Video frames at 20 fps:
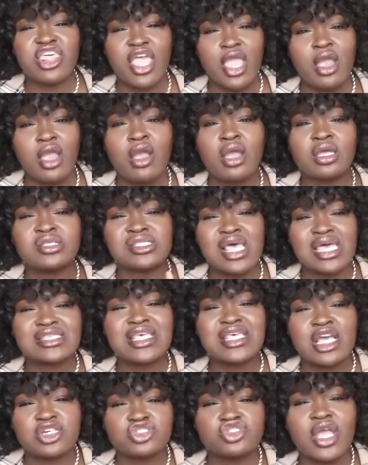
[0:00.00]
their size
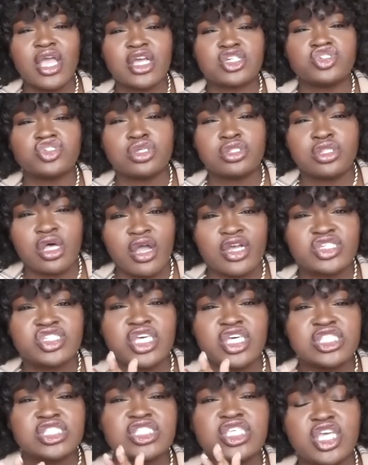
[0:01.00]
extra, extra large
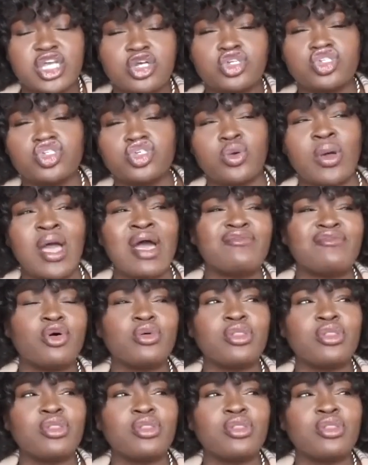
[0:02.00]
is geared to. I've